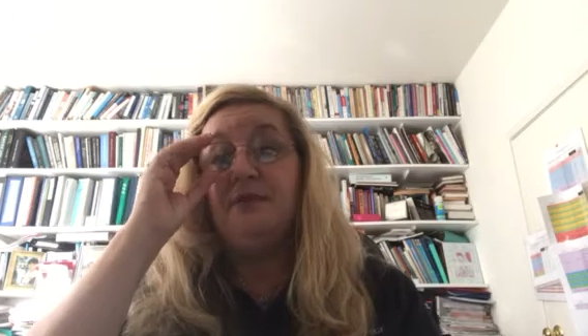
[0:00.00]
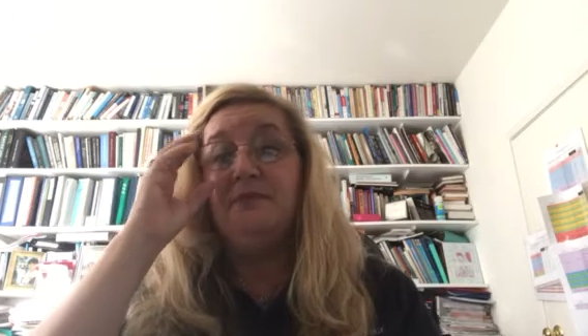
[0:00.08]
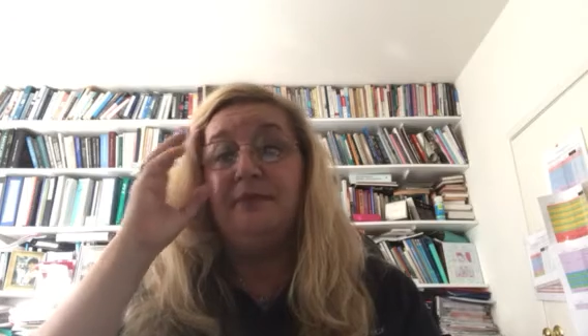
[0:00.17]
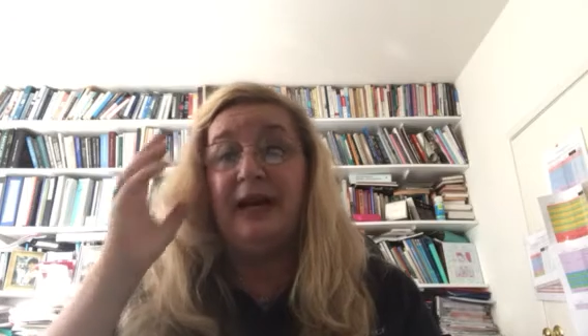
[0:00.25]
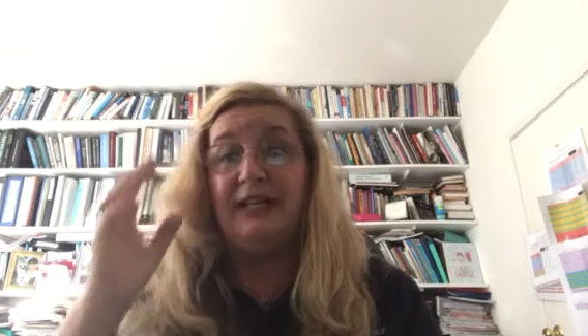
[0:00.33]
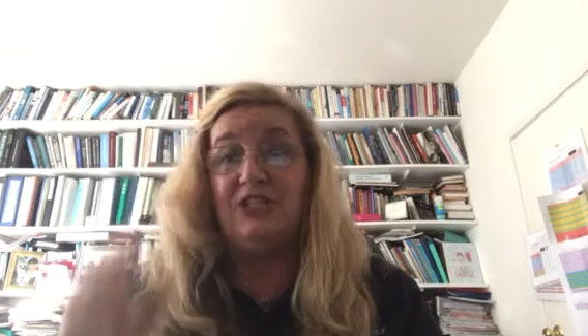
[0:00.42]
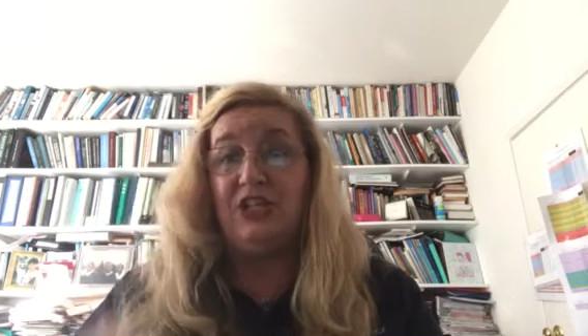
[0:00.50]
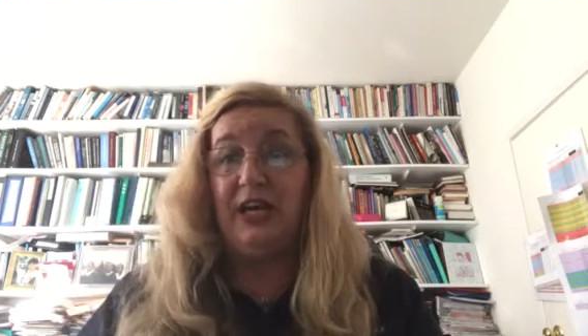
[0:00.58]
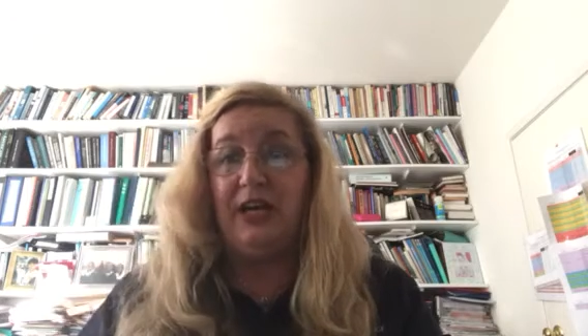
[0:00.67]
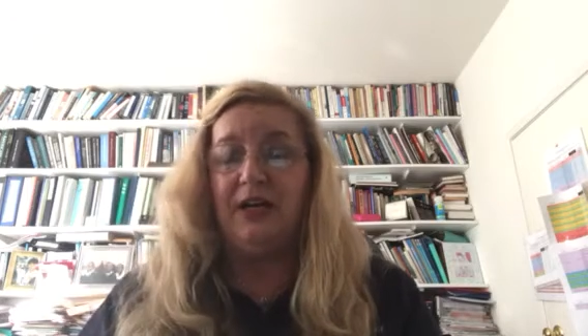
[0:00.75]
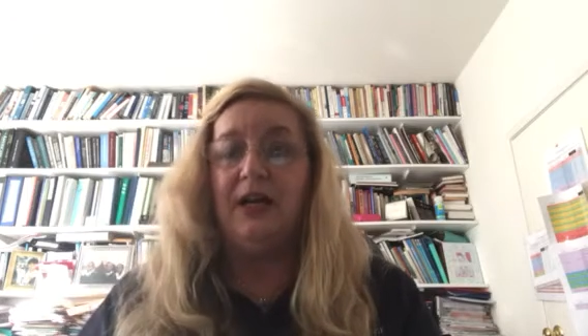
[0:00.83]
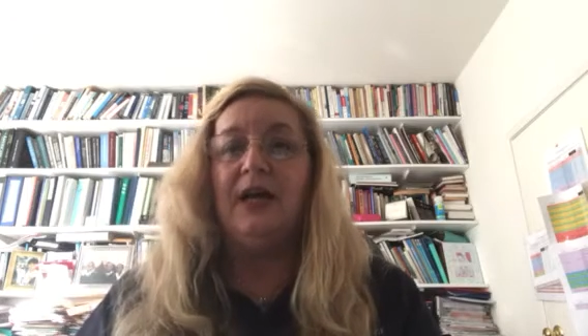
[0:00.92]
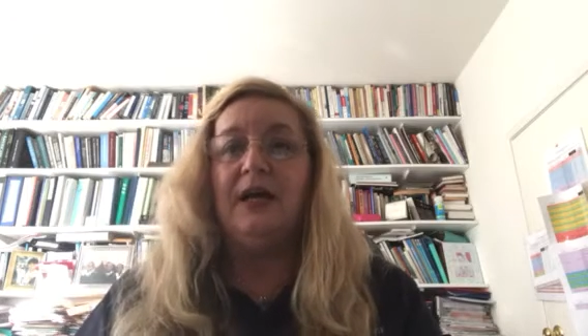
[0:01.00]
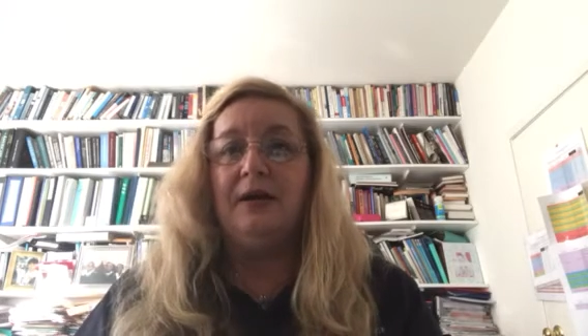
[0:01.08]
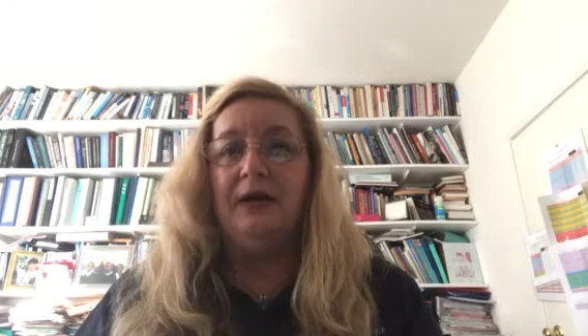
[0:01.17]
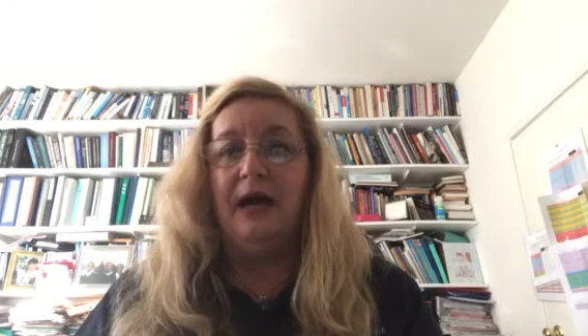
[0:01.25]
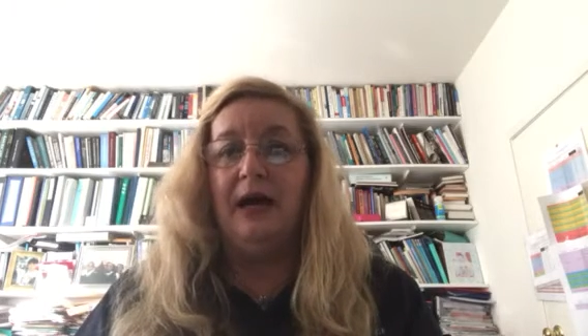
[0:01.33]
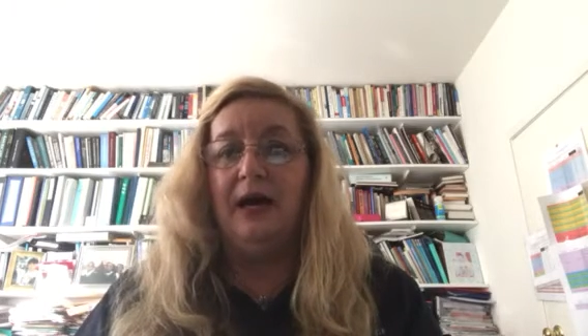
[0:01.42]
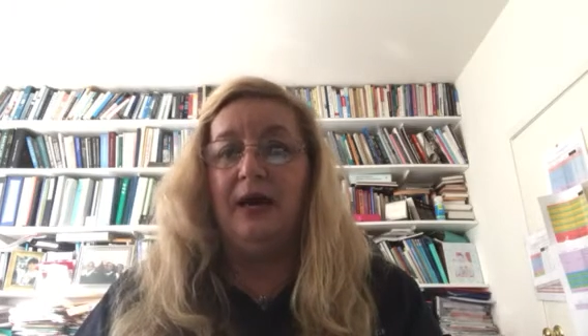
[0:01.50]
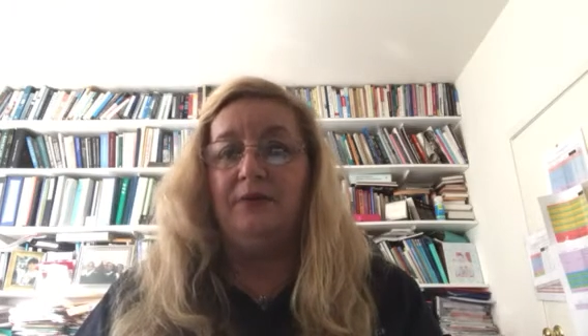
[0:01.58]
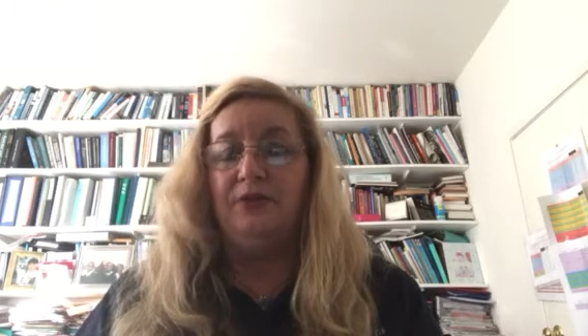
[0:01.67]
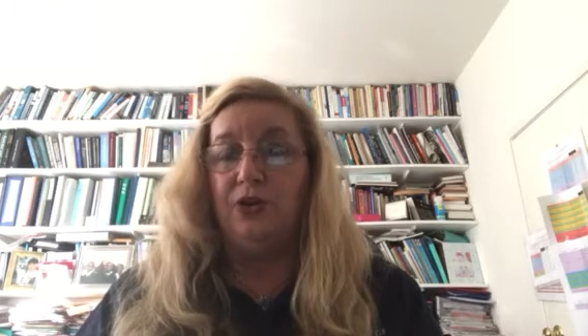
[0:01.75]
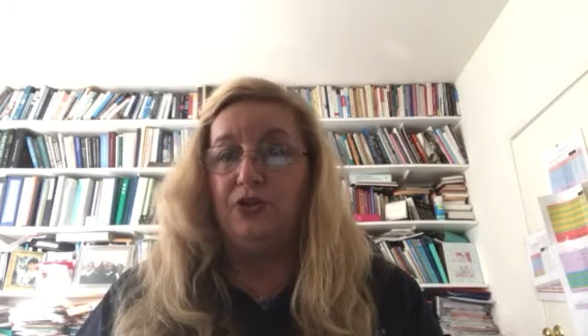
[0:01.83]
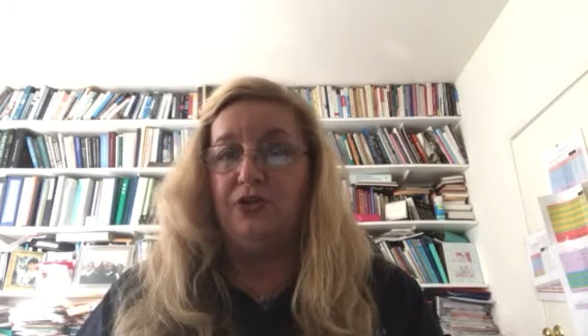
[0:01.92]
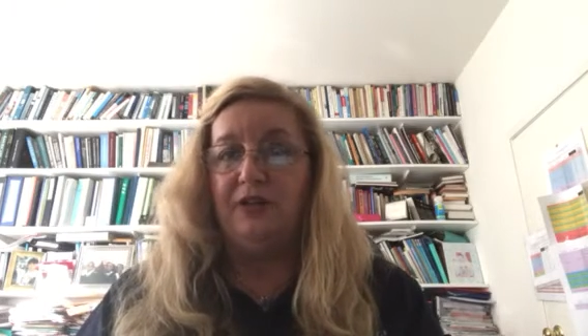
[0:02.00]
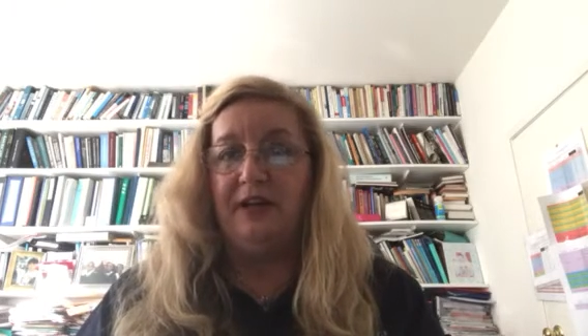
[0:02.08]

my chair, Dr.